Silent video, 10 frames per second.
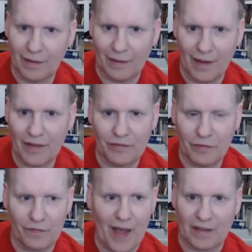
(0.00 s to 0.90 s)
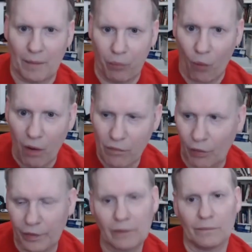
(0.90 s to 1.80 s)
it isn't the fact that Paul
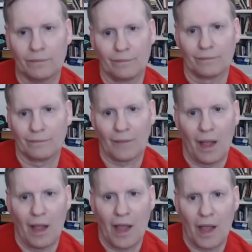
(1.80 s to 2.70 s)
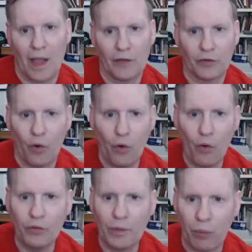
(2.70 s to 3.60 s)
wrote it, is
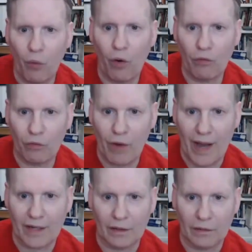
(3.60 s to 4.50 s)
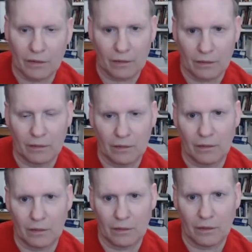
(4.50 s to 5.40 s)
who did Paul write it
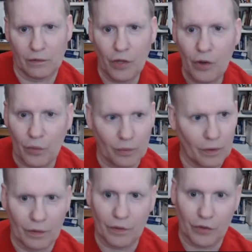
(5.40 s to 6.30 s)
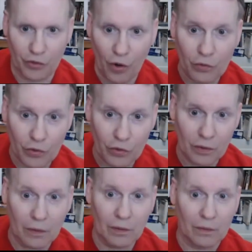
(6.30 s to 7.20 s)
to, the
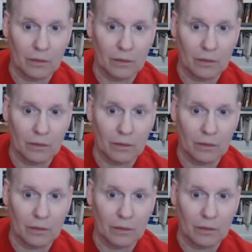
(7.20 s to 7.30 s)
church